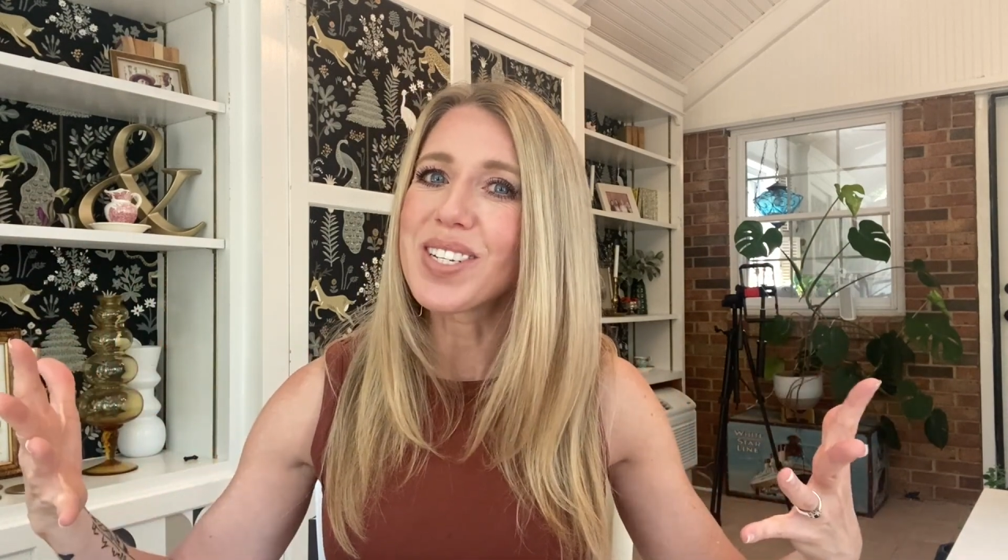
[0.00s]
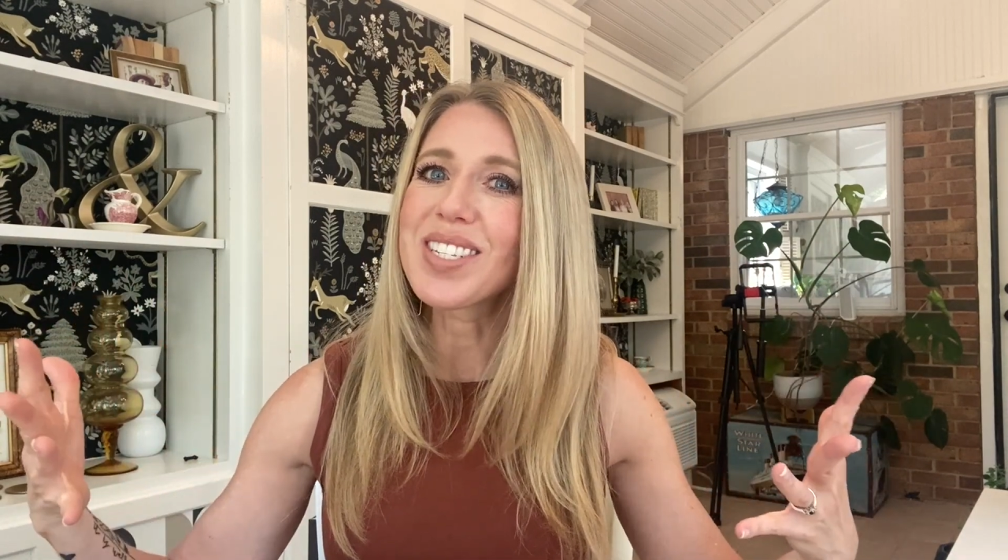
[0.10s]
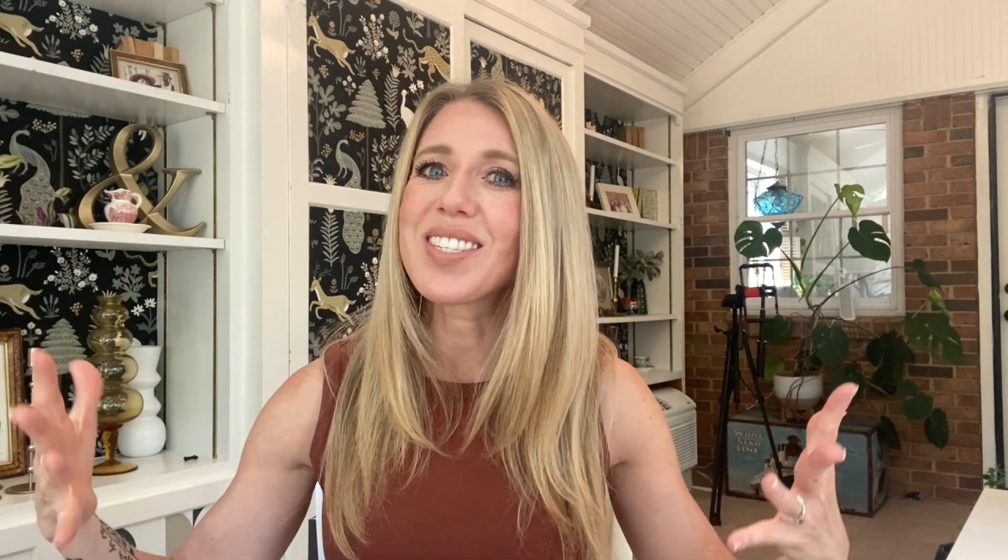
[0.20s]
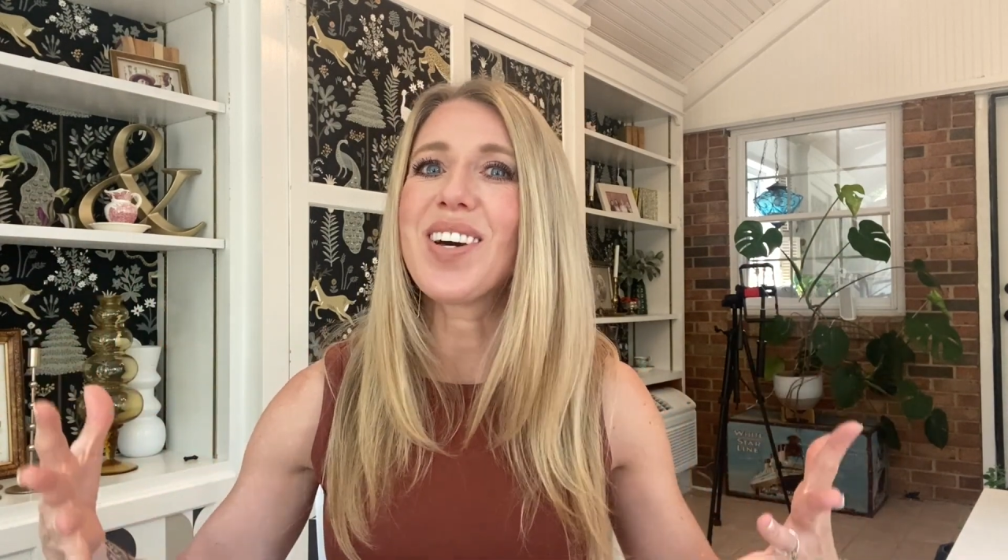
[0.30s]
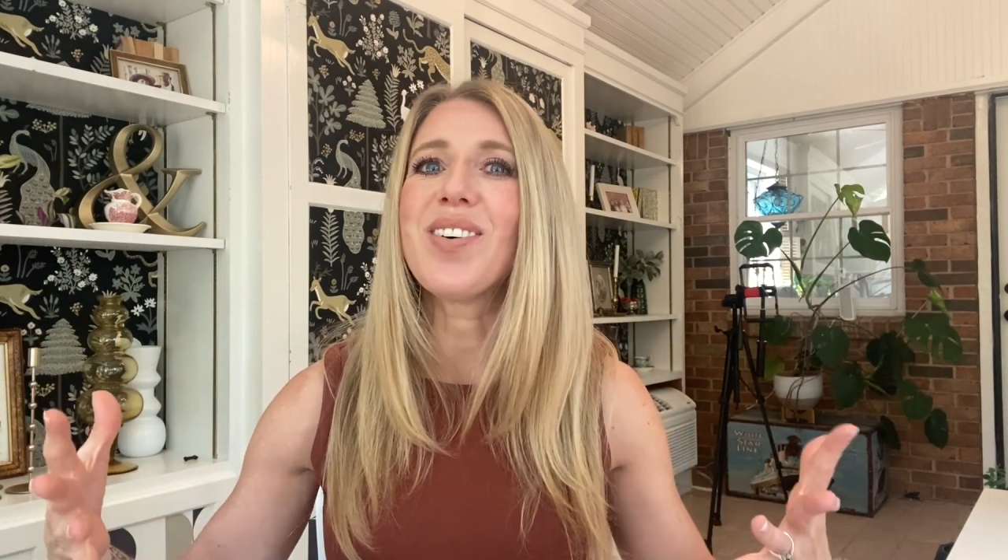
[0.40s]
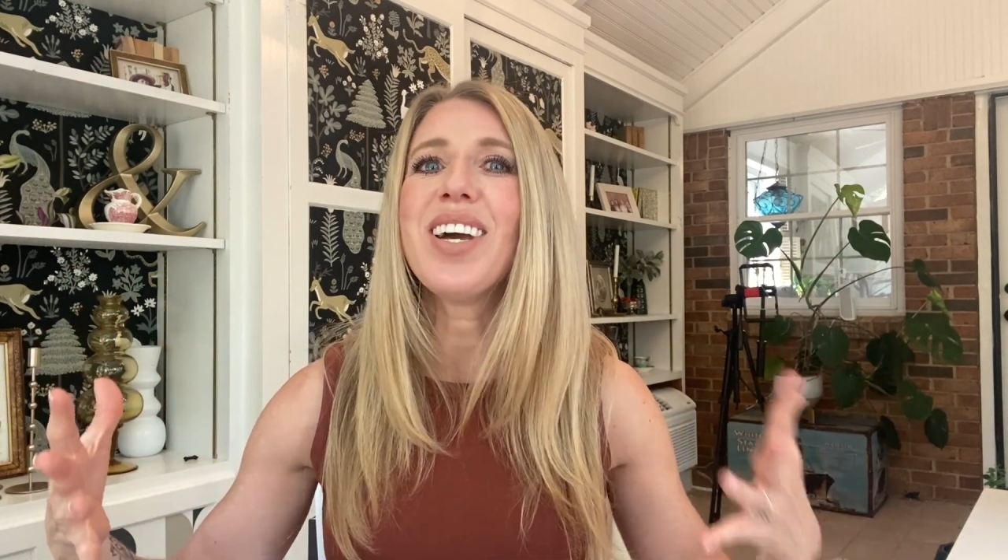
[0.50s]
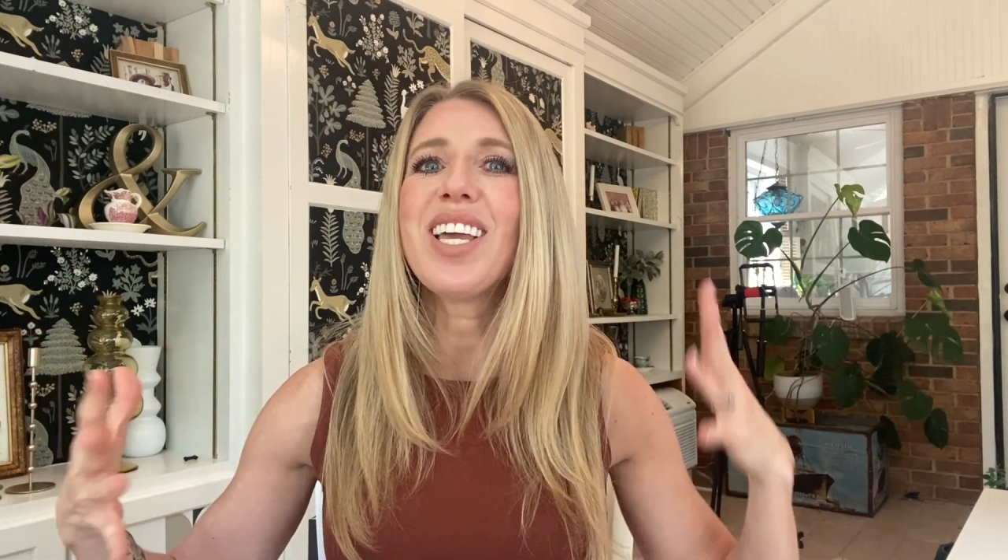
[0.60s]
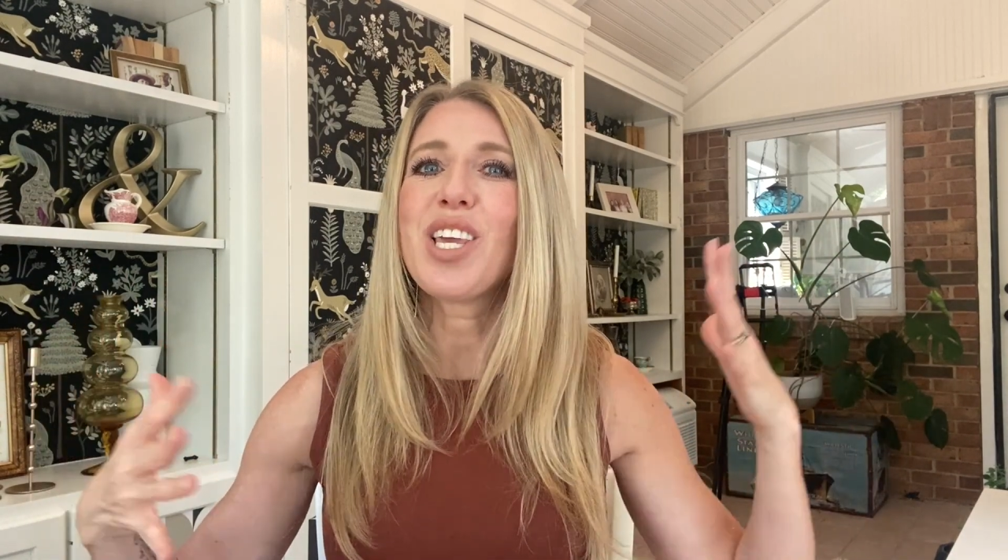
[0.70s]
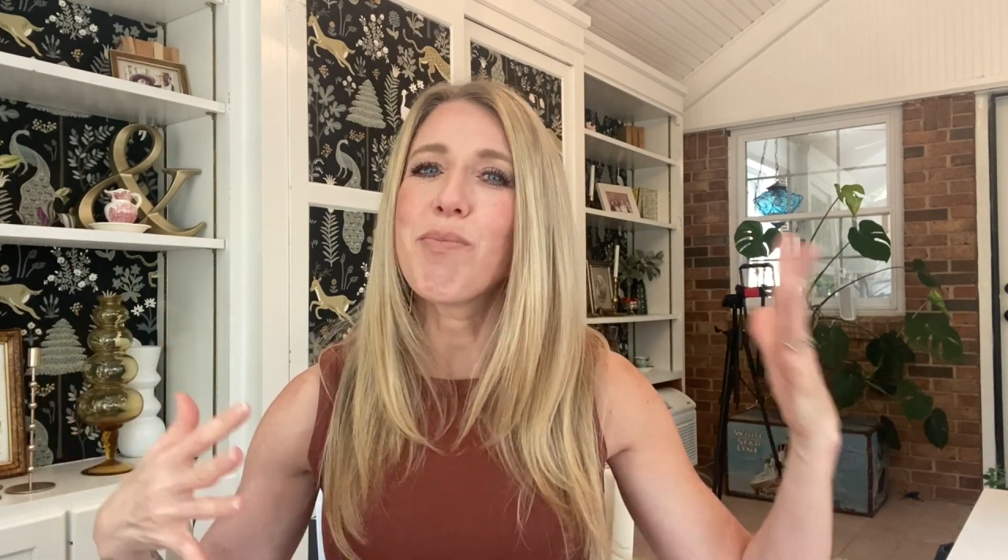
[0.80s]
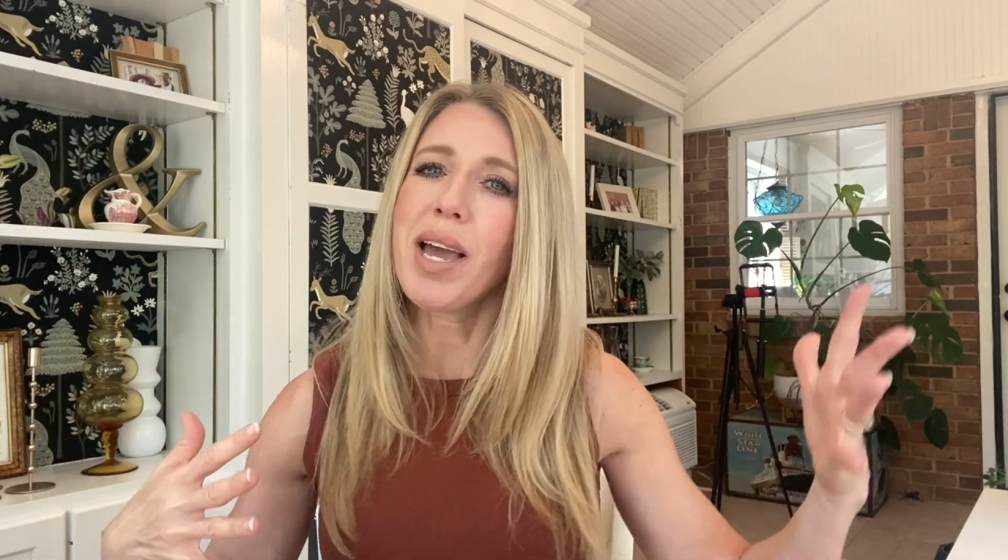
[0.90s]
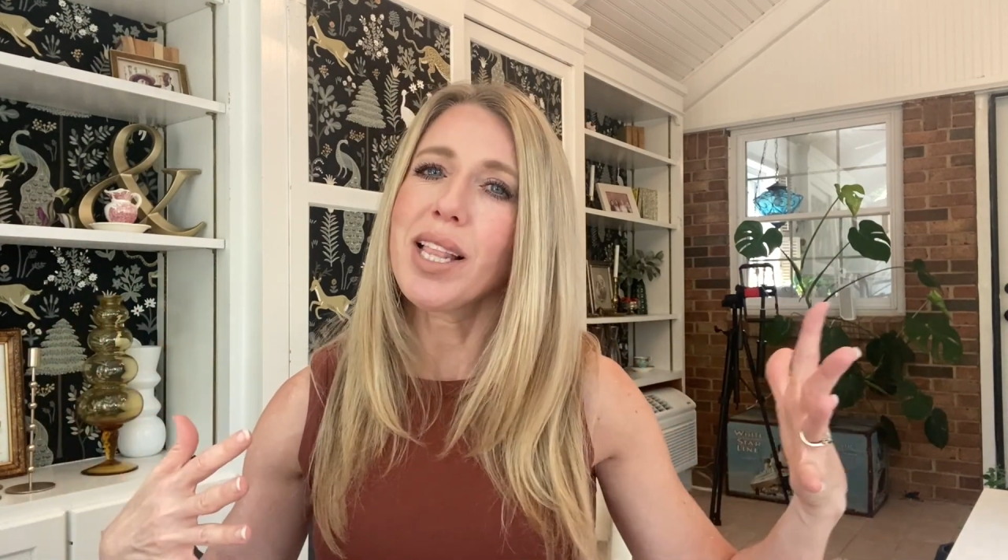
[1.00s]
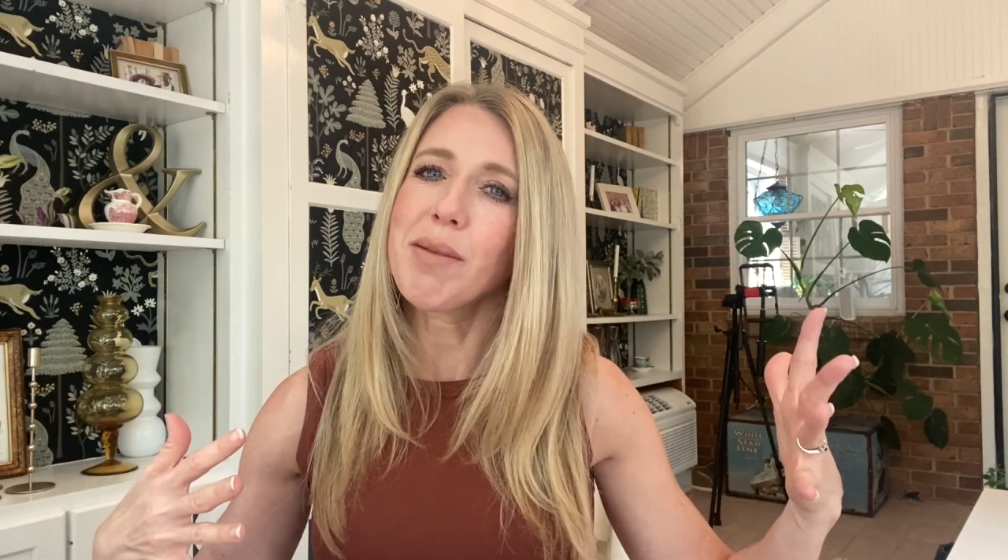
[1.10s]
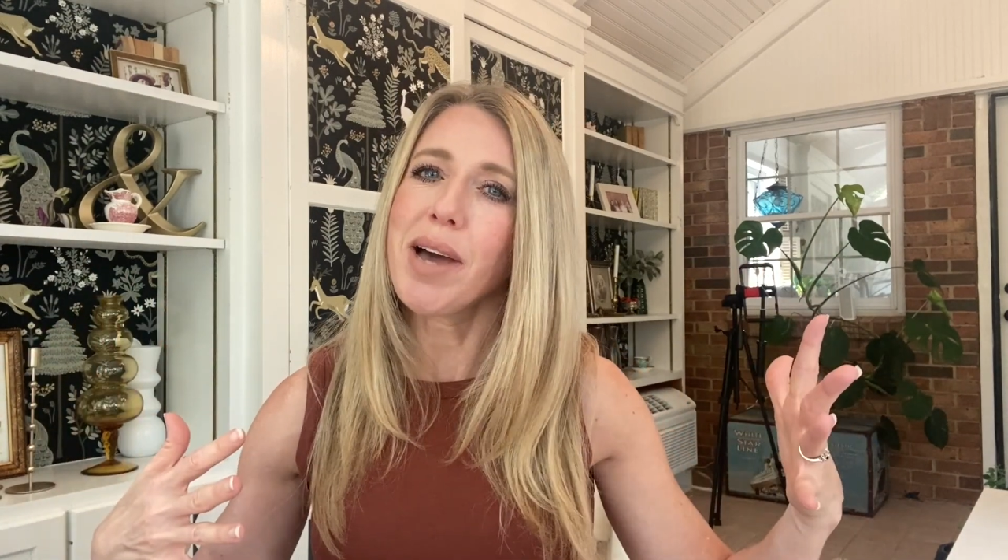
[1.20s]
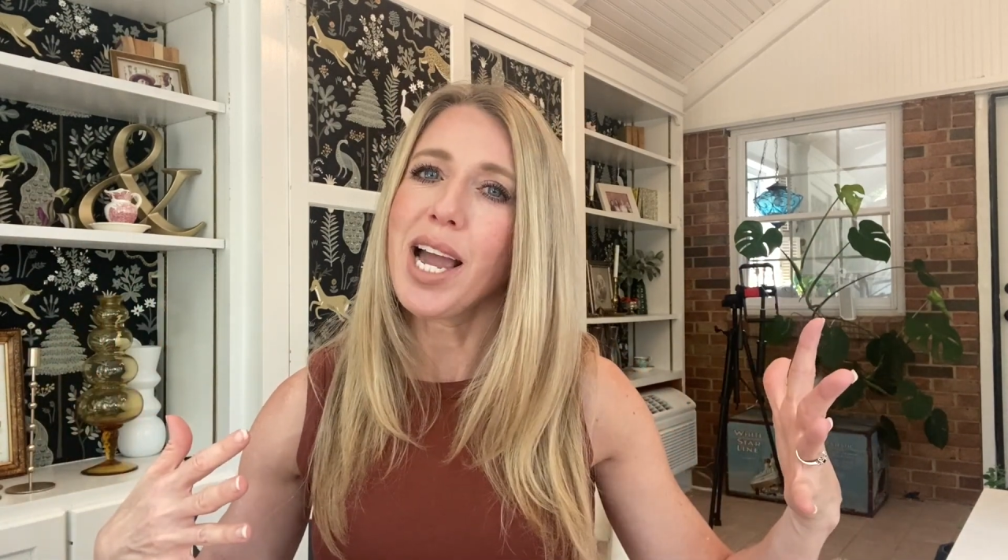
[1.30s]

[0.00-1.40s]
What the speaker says: So you pay a little bit